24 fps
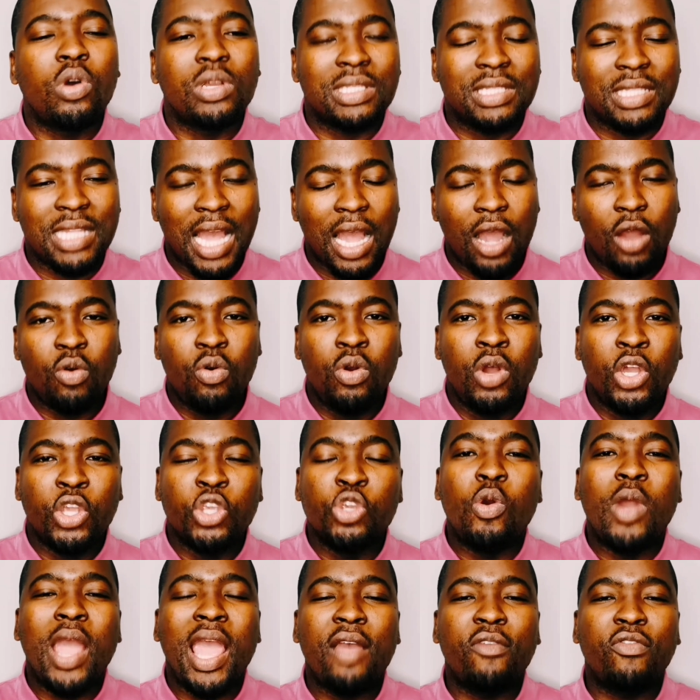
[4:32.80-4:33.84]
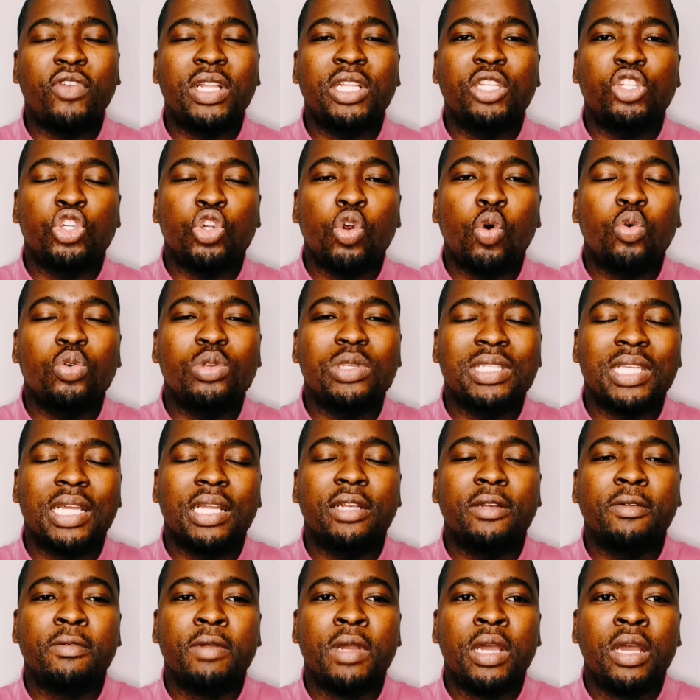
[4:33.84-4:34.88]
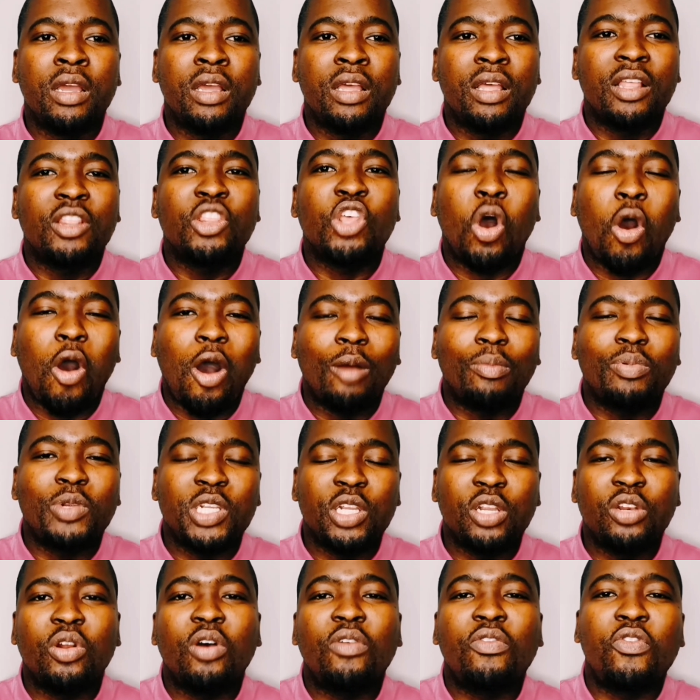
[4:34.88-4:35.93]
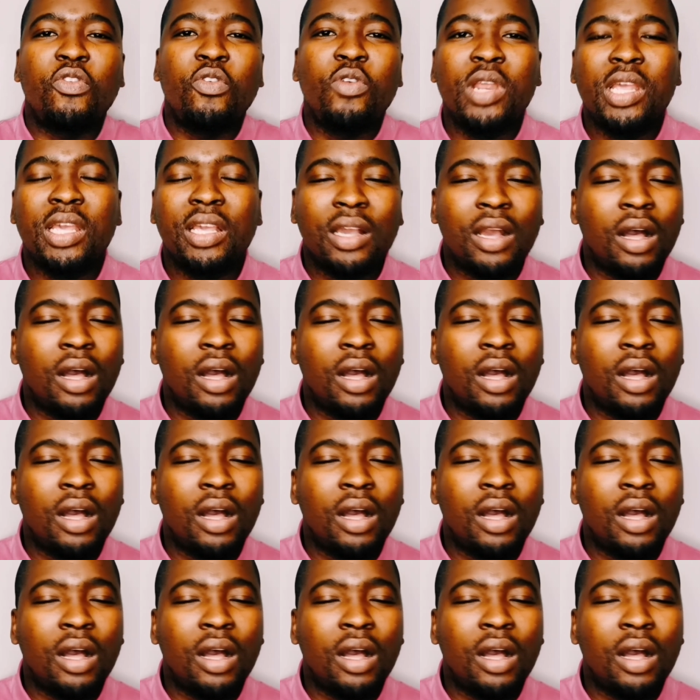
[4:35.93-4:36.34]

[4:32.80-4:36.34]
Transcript: because now you haven't chosen the option of